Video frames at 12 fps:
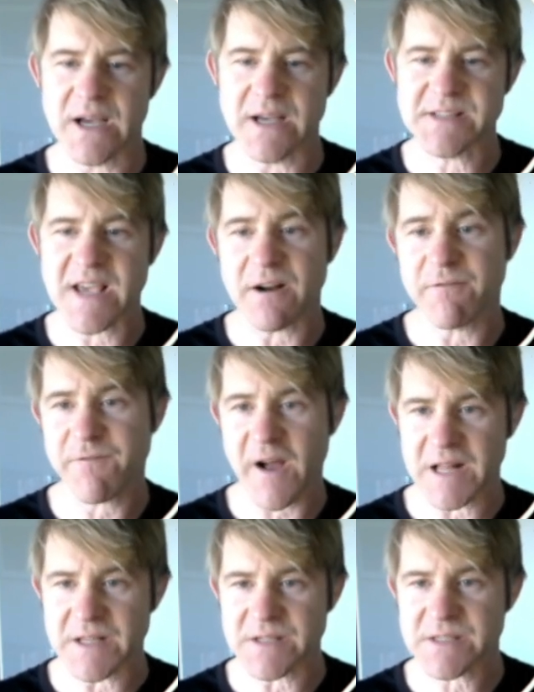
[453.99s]
set of
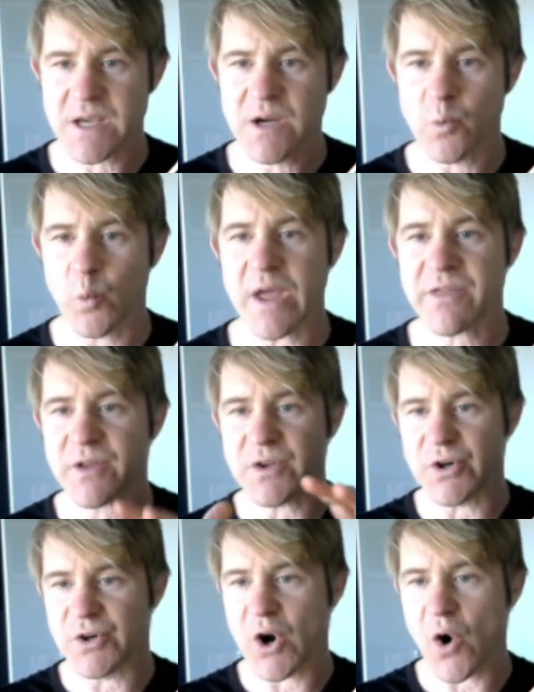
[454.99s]
funds with
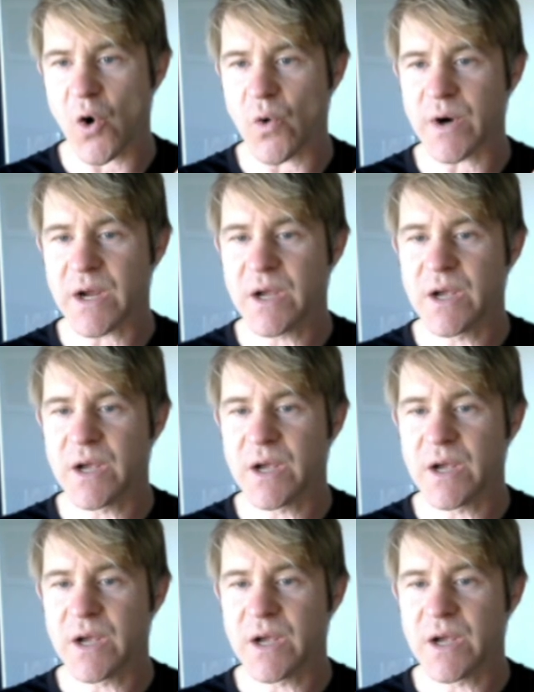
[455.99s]
your node,